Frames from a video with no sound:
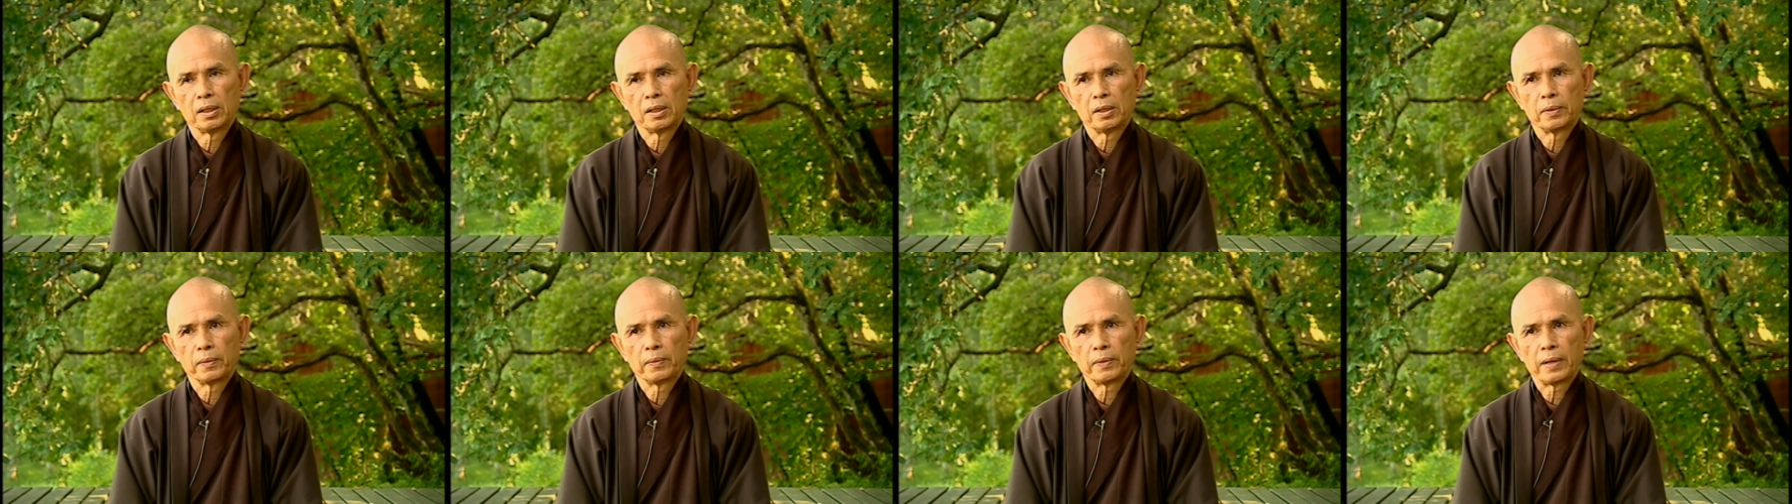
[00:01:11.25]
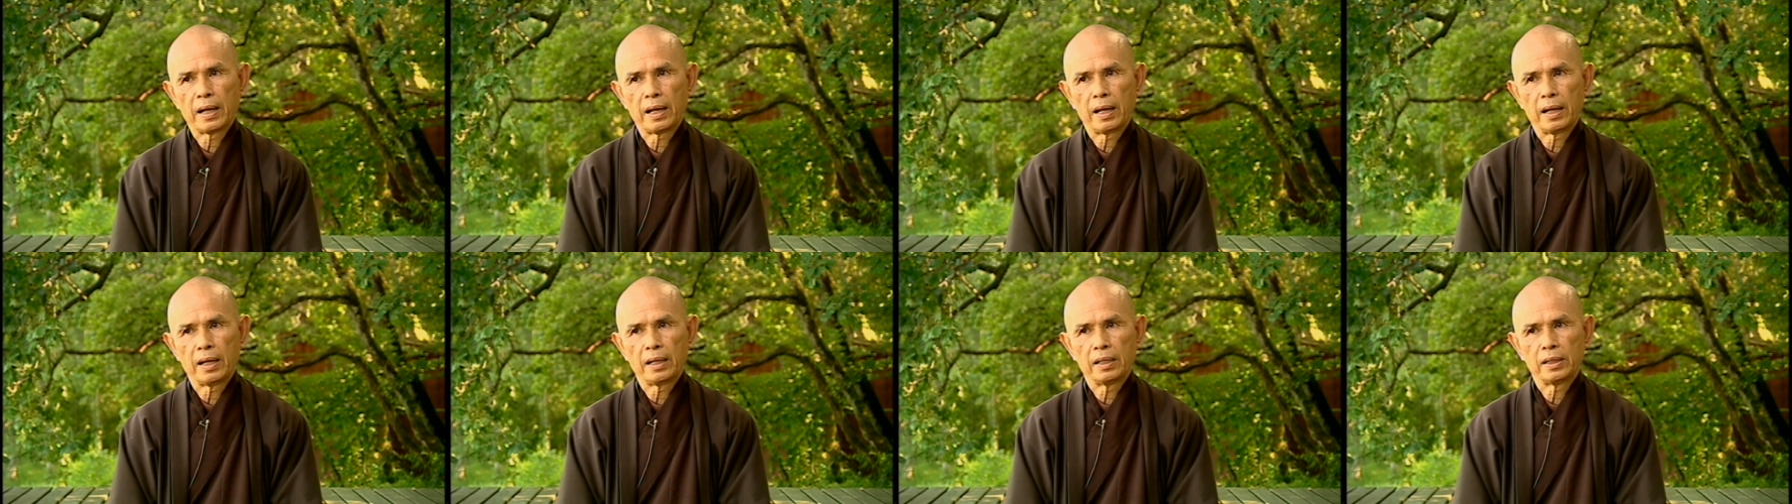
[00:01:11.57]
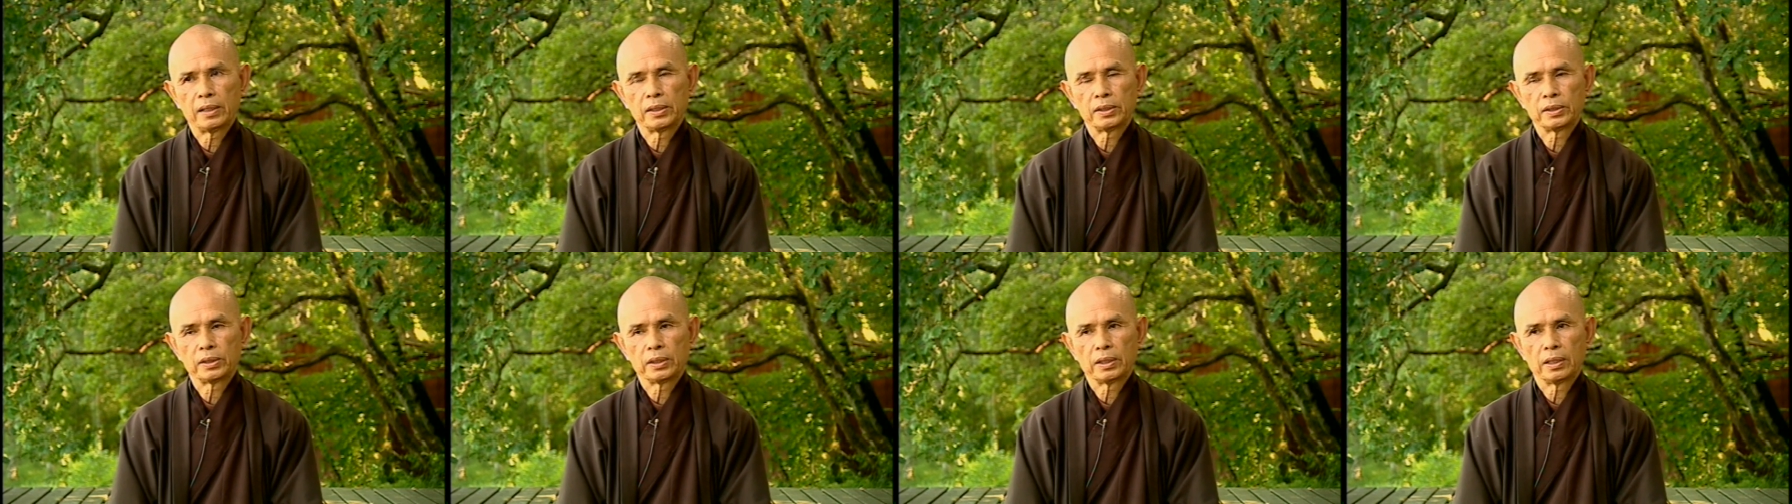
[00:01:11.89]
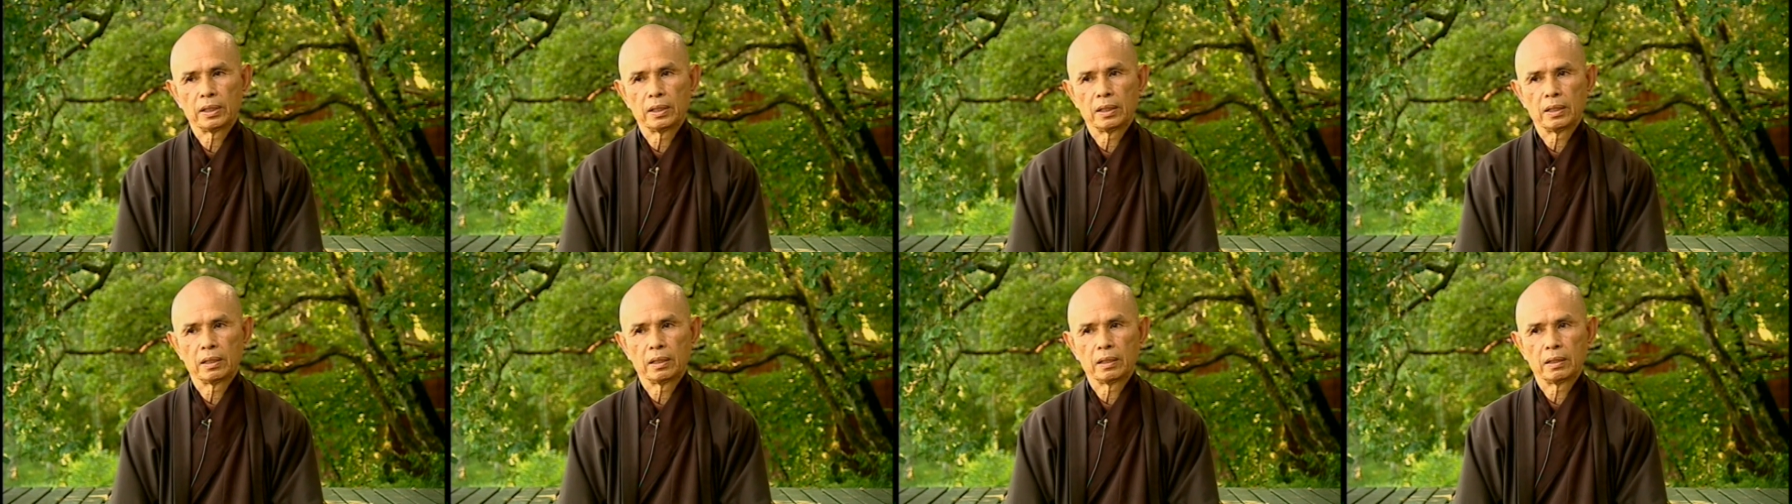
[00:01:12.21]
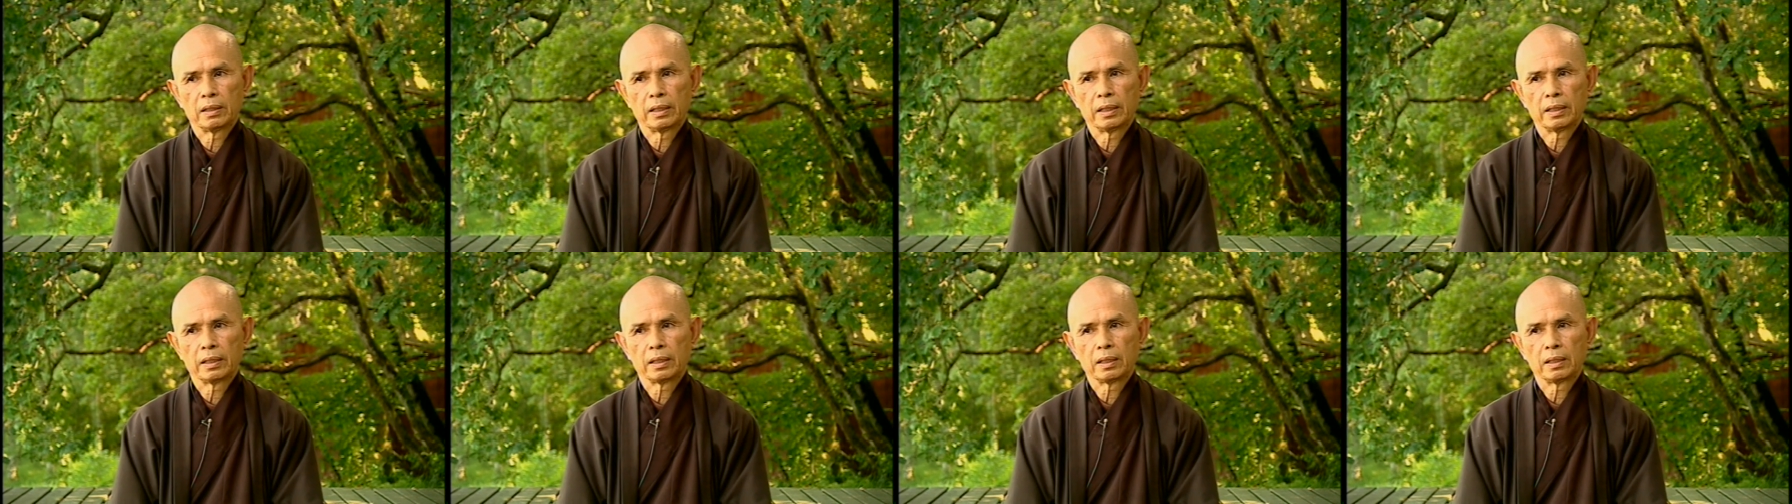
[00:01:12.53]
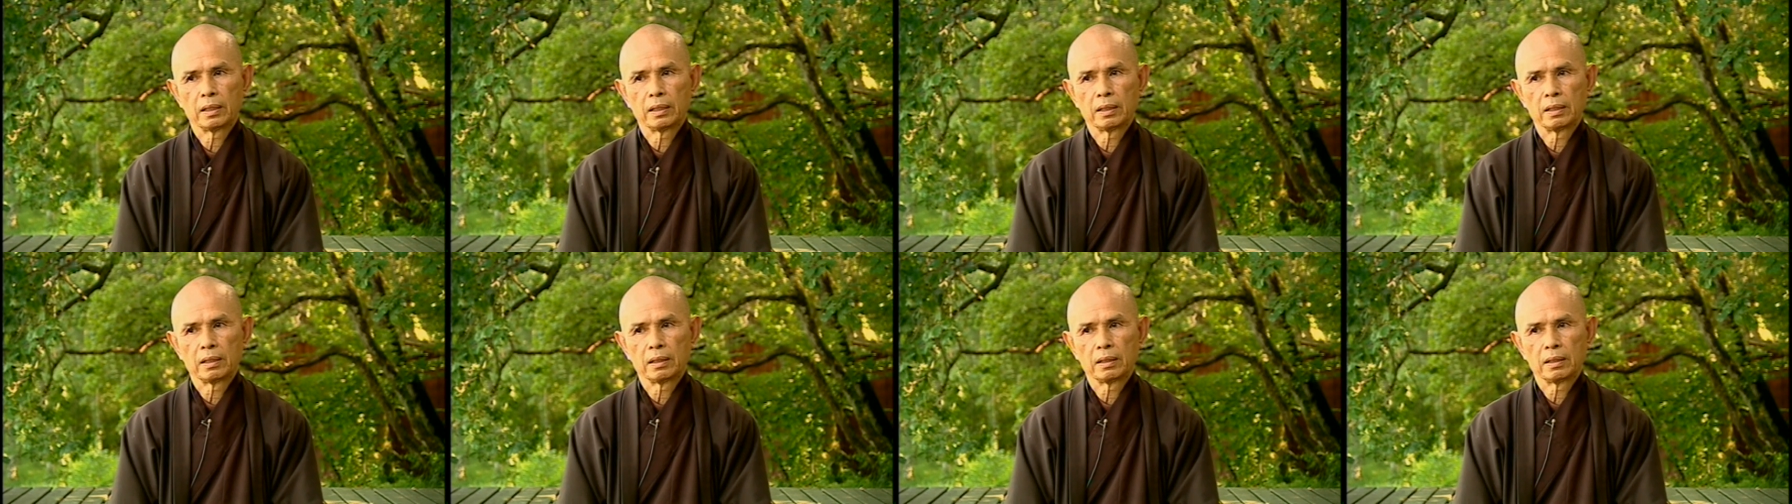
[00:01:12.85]
who has uh,
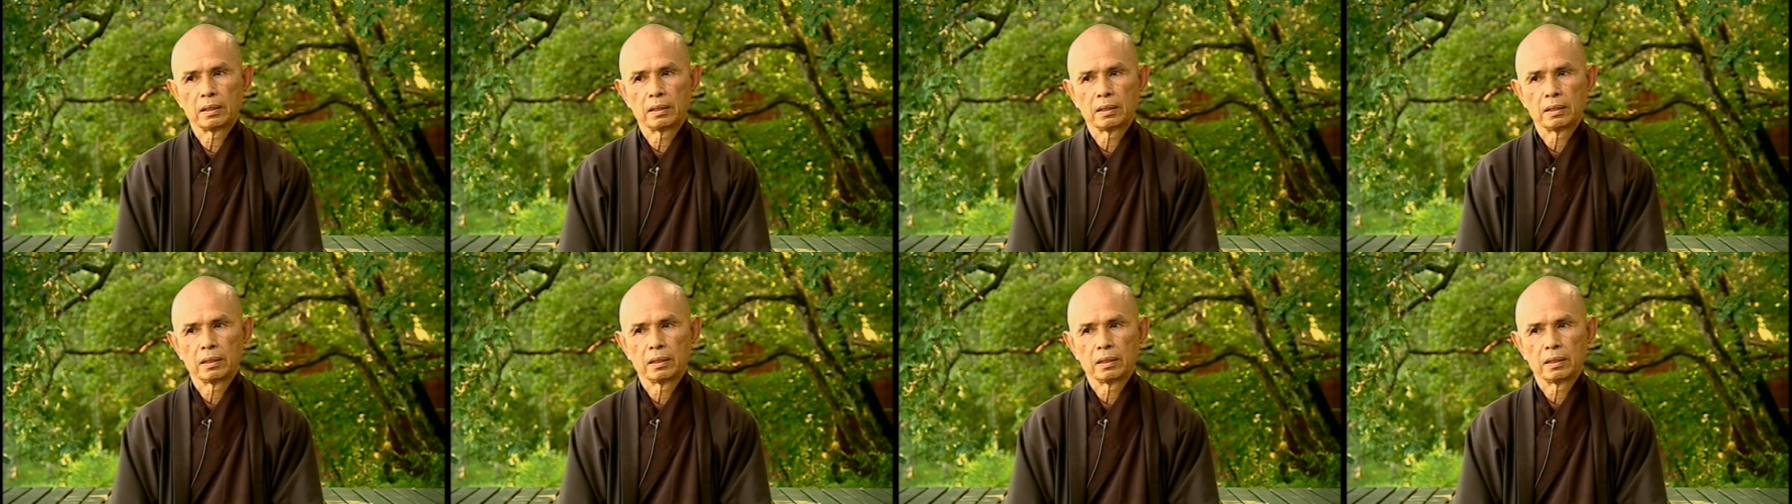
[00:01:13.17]
a